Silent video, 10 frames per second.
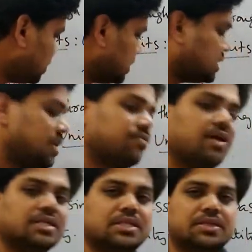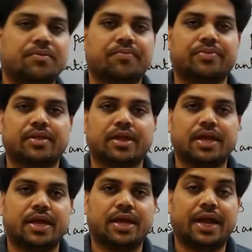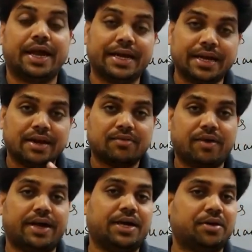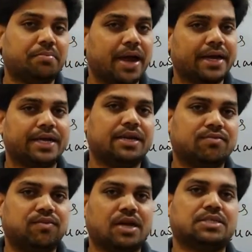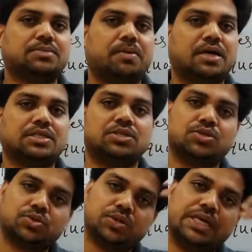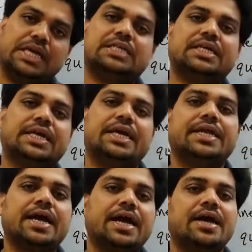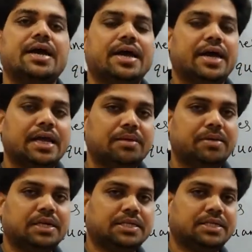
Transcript: this surface, and find out magnetic flux passing through each and area element,